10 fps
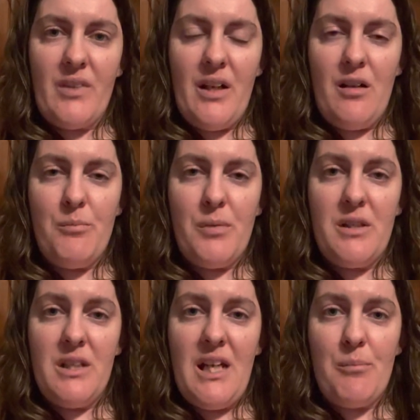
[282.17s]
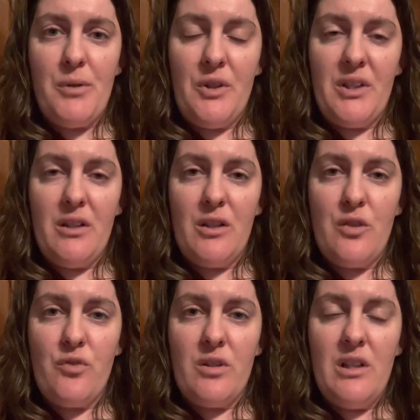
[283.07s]
But yeah, building a
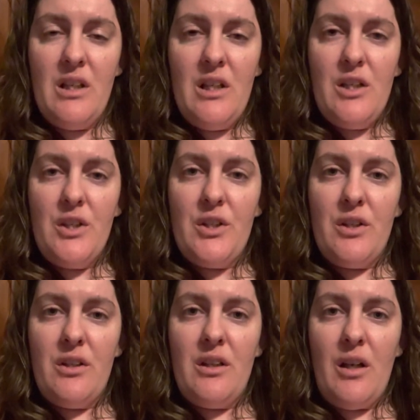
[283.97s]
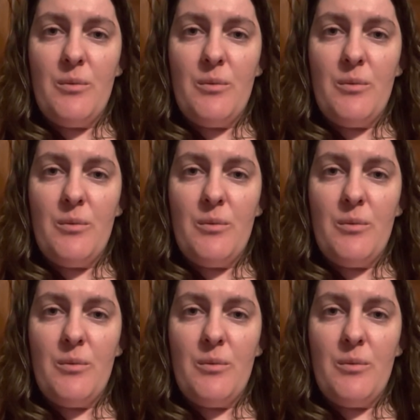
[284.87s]
good